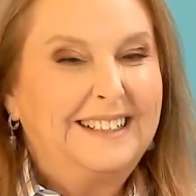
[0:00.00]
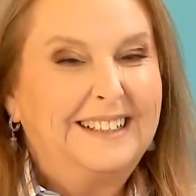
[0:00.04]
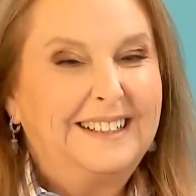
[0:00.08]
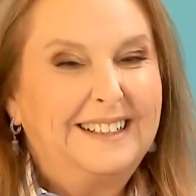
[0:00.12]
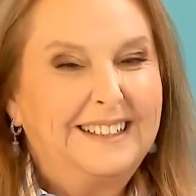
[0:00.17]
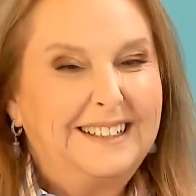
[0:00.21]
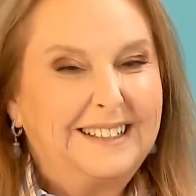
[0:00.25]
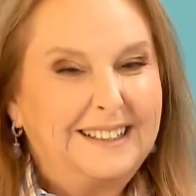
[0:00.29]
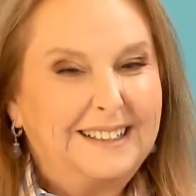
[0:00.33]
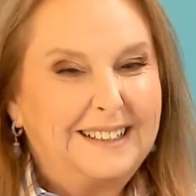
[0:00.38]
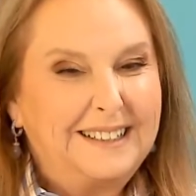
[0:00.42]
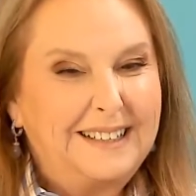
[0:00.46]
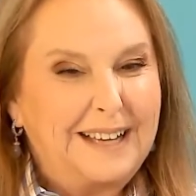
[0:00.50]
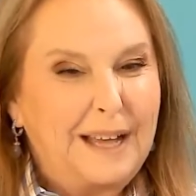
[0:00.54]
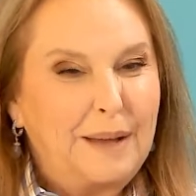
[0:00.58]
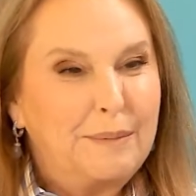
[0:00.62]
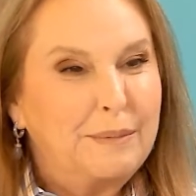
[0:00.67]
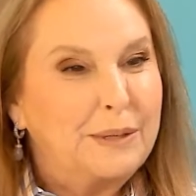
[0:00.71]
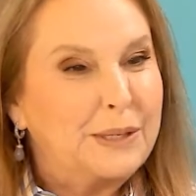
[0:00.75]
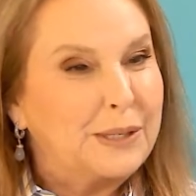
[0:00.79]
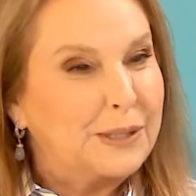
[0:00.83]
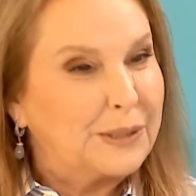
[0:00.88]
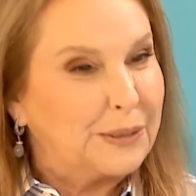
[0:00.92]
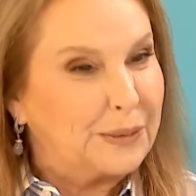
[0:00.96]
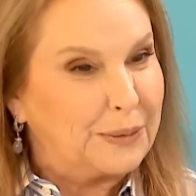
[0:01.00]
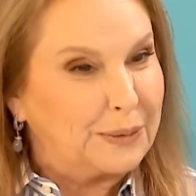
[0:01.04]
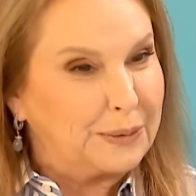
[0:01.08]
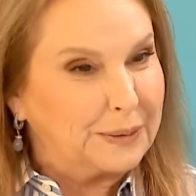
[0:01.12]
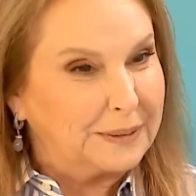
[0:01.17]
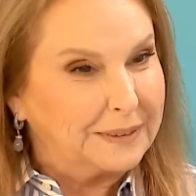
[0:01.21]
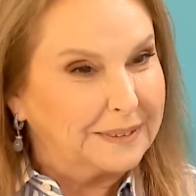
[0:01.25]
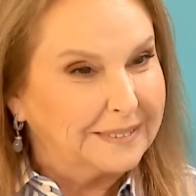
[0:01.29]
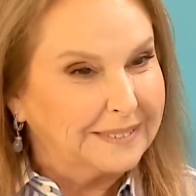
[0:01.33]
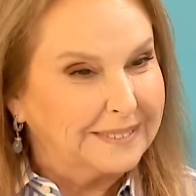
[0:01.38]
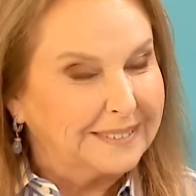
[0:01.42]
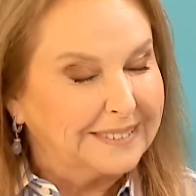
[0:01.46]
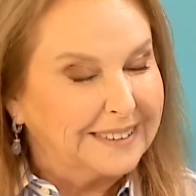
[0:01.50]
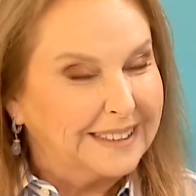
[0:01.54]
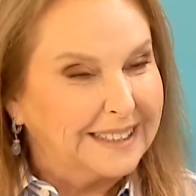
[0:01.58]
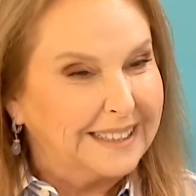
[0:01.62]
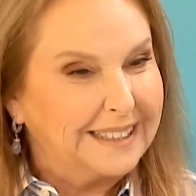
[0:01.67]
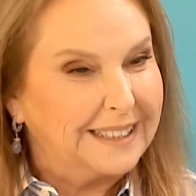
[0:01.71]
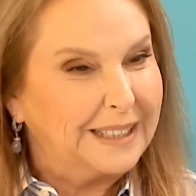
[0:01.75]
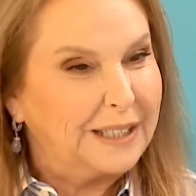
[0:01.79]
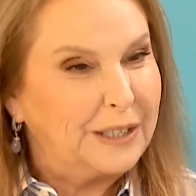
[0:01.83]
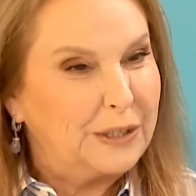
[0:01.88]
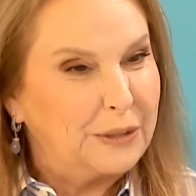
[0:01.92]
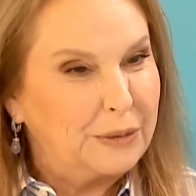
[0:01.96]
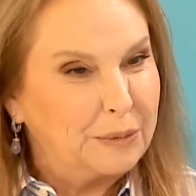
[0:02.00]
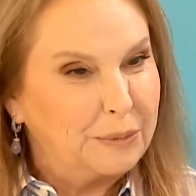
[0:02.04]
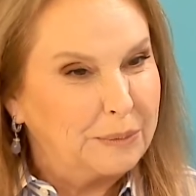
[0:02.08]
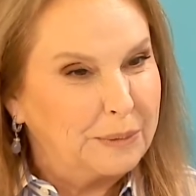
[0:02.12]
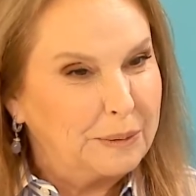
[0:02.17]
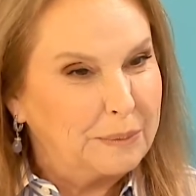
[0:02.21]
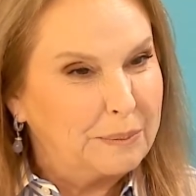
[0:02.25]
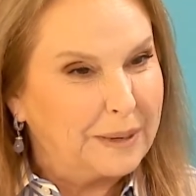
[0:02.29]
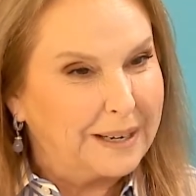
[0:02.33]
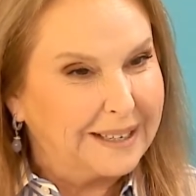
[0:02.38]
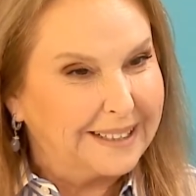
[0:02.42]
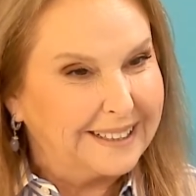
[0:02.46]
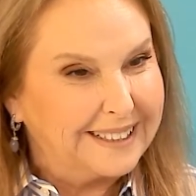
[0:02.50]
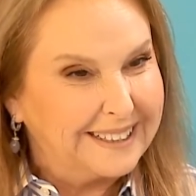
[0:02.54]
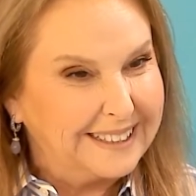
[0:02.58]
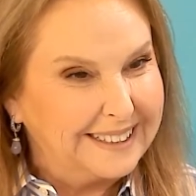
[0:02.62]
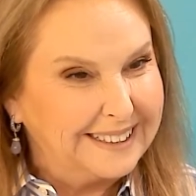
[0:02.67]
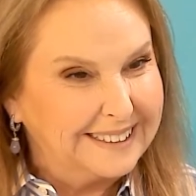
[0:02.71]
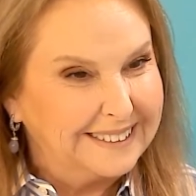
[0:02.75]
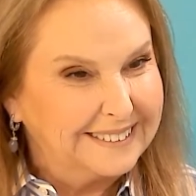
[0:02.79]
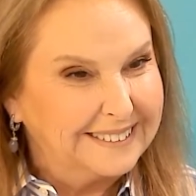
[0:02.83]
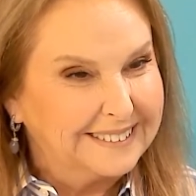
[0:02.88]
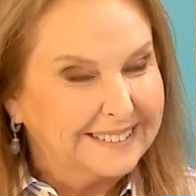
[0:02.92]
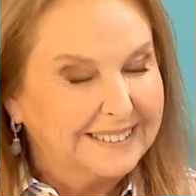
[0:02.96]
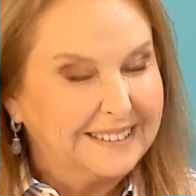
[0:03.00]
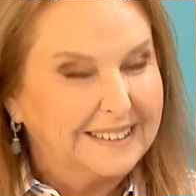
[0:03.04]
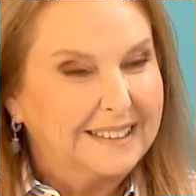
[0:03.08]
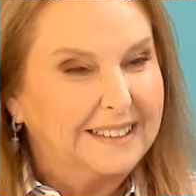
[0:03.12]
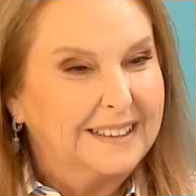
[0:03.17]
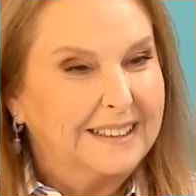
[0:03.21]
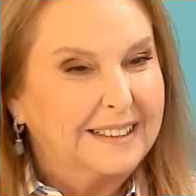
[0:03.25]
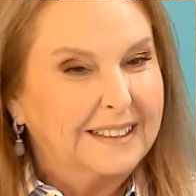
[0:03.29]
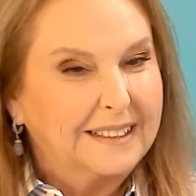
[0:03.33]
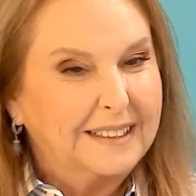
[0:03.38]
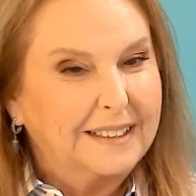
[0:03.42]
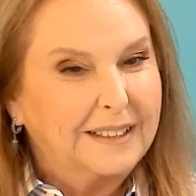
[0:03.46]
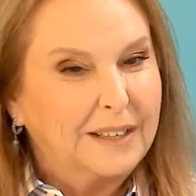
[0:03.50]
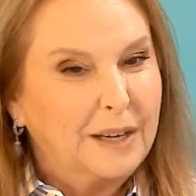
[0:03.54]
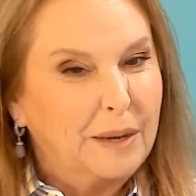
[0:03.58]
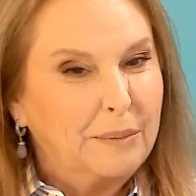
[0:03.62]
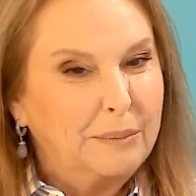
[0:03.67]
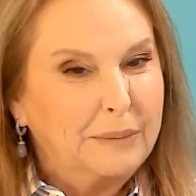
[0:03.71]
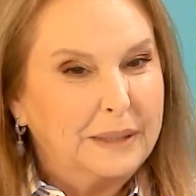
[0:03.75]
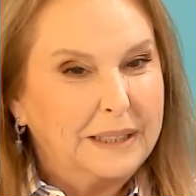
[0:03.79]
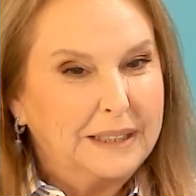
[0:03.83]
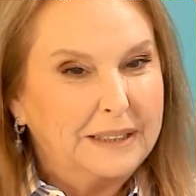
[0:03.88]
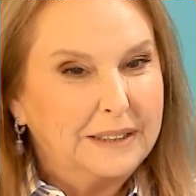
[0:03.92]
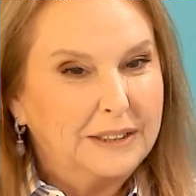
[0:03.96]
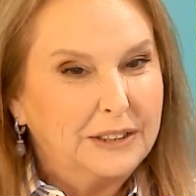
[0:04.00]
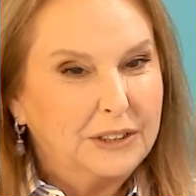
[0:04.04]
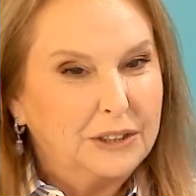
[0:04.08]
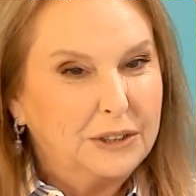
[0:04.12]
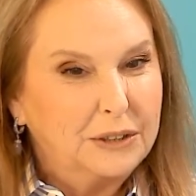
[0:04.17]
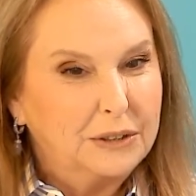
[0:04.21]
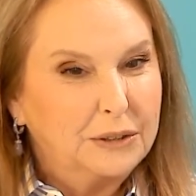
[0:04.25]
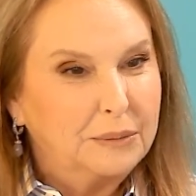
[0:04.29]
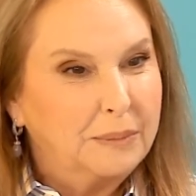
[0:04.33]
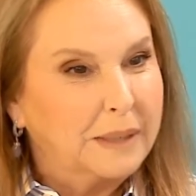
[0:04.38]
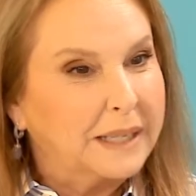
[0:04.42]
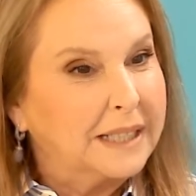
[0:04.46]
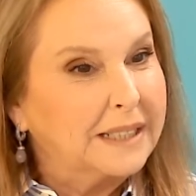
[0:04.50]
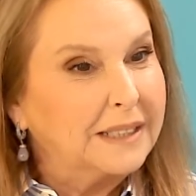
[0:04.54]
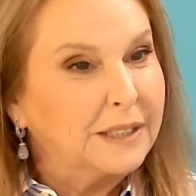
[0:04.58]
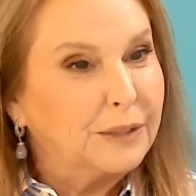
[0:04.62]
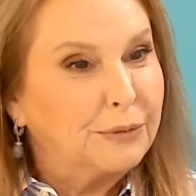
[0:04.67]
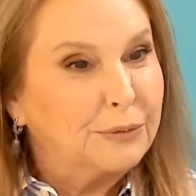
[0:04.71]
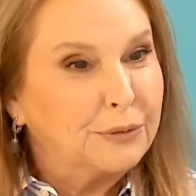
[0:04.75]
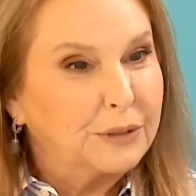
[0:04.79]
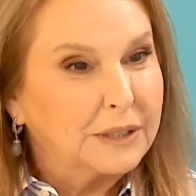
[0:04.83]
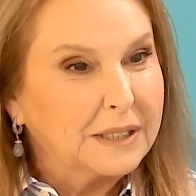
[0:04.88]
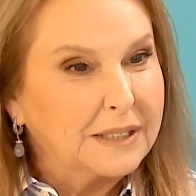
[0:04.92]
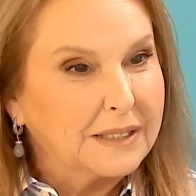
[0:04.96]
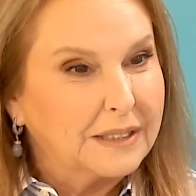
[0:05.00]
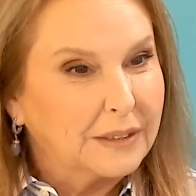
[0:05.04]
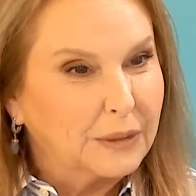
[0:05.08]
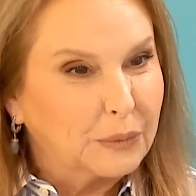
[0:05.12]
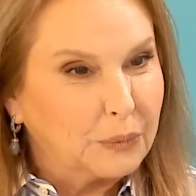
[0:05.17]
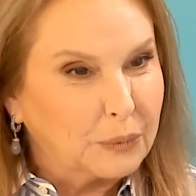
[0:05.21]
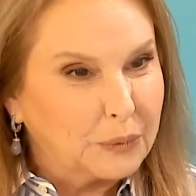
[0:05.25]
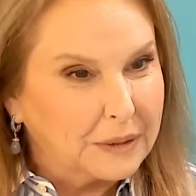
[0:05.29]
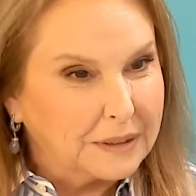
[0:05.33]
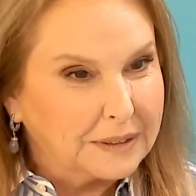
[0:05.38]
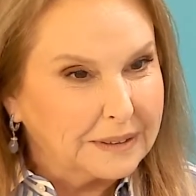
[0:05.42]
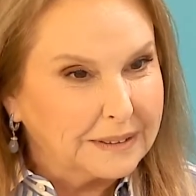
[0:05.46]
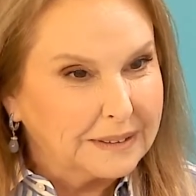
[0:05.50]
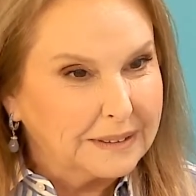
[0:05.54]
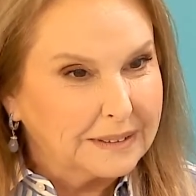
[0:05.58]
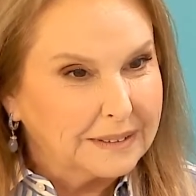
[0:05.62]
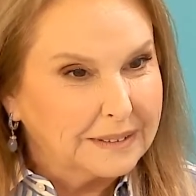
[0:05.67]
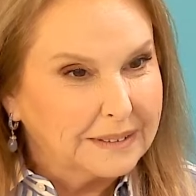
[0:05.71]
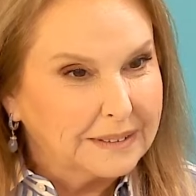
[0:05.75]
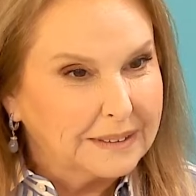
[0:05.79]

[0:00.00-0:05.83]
I'm a soul in a human body coming to make a difference in the world.